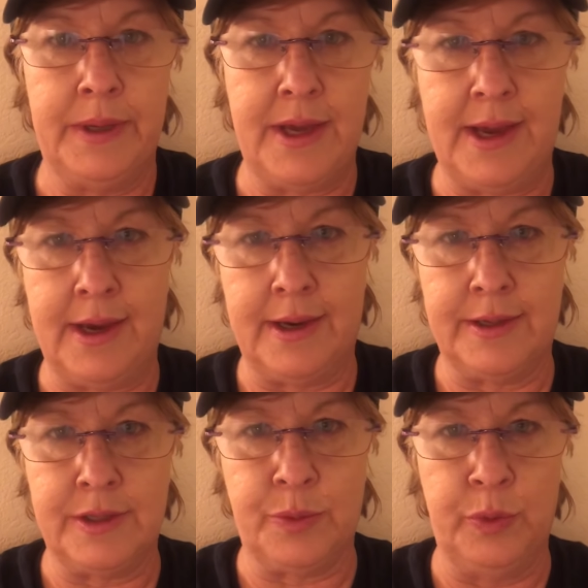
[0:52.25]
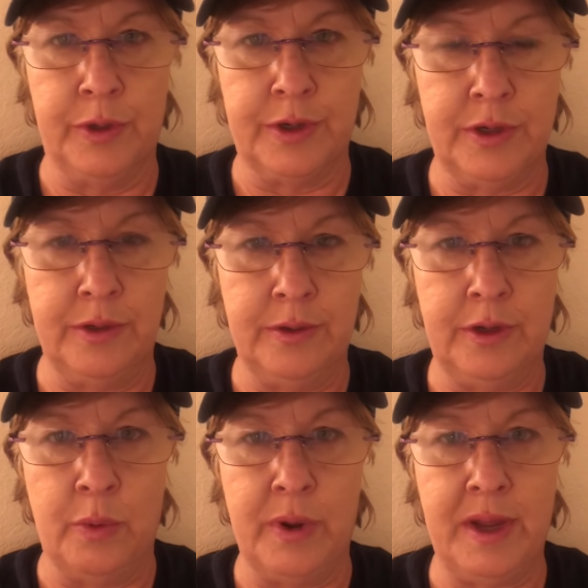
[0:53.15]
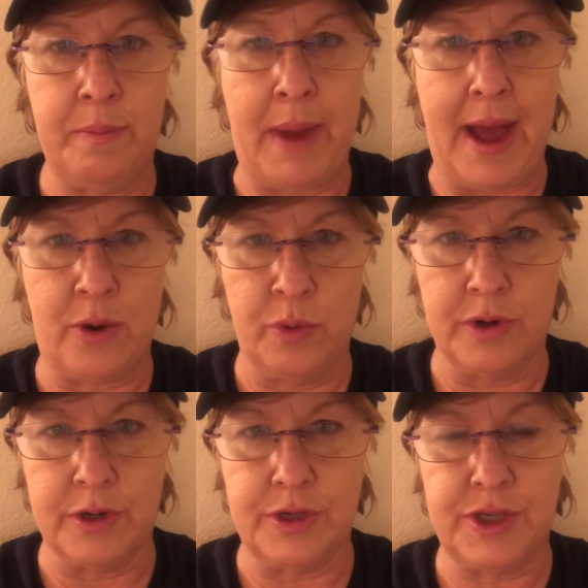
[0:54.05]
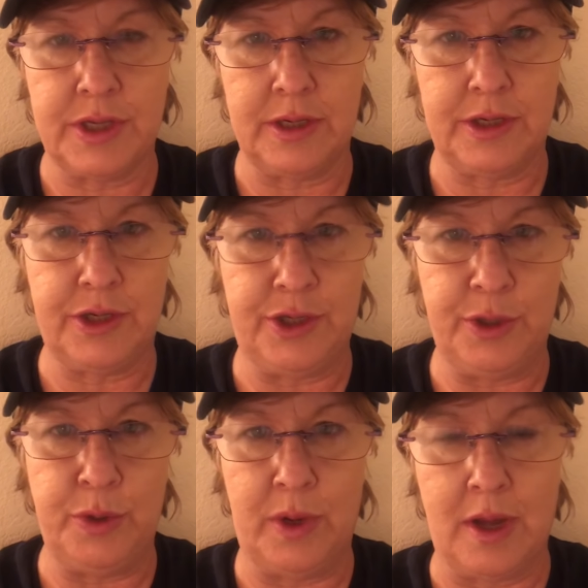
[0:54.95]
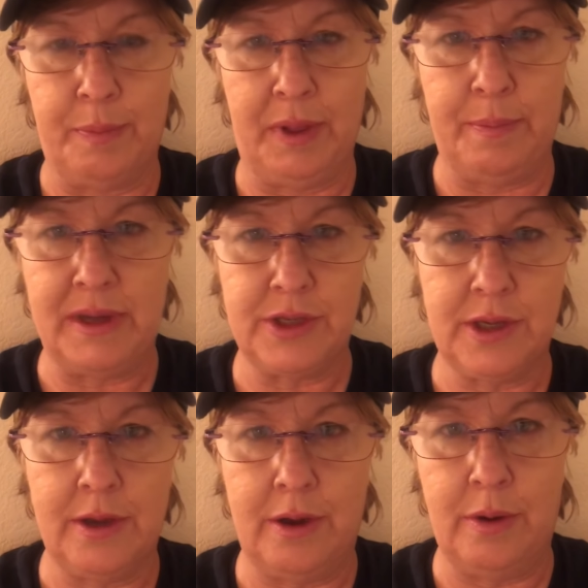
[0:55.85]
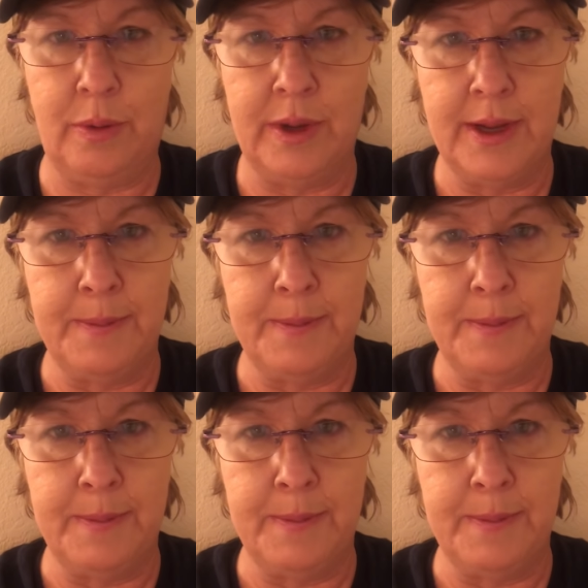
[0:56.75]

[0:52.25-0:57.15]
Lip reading: And we're going backwards to a couple of months ago.